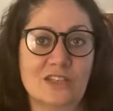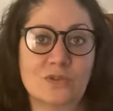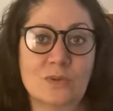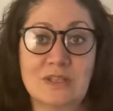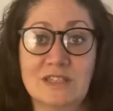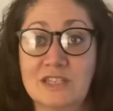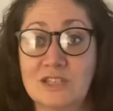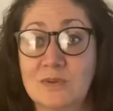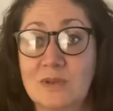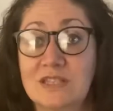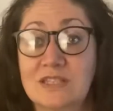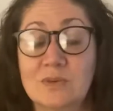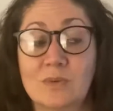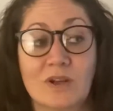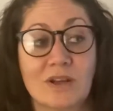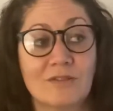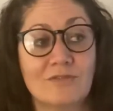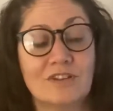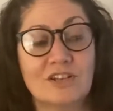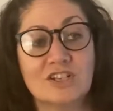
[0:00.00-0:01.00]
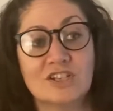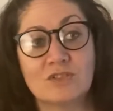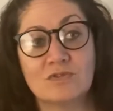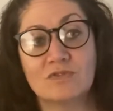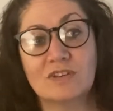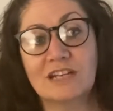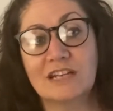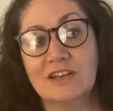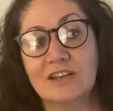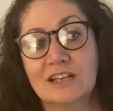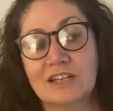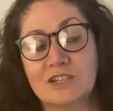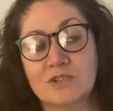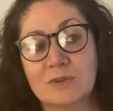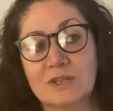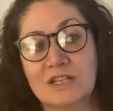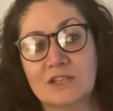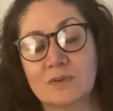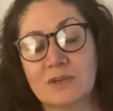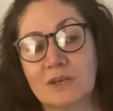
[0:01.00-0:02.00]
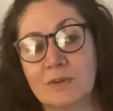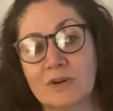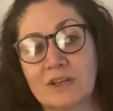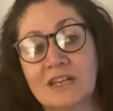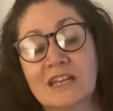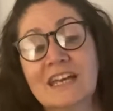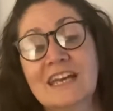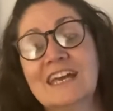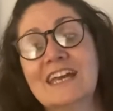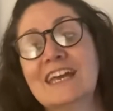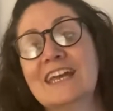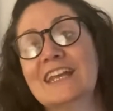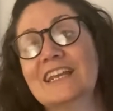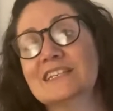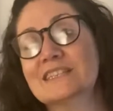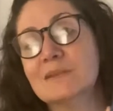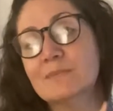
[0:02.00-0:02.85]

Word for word: 2021. I finished this really early in 2021, and it's The